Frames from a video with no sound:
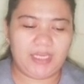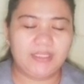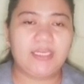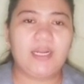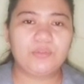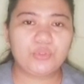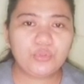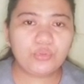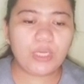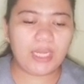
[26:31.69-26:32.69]
At around
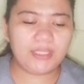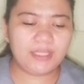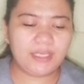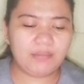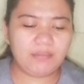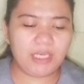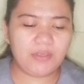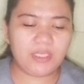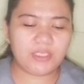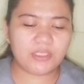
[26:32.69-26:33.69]
200
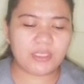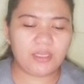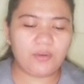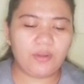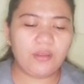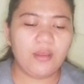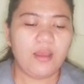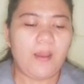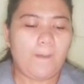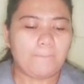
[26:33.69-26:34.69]
million years ago,
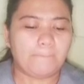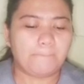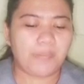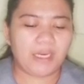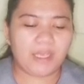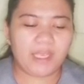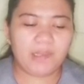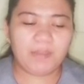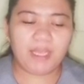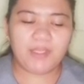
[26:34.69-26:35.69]

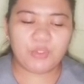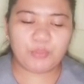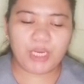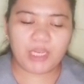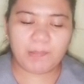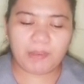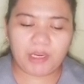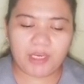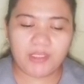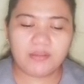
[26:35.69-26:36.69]
Pangaea began to break
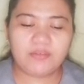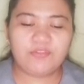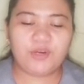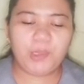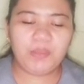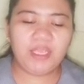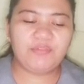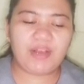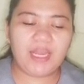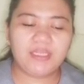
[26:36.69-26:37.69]
apart, forming a
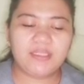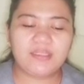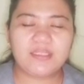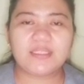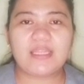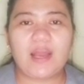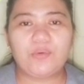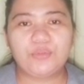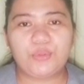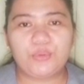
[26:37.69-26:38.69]
valley that is
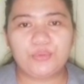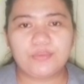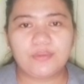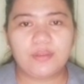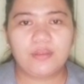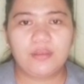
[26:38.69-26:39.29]
now known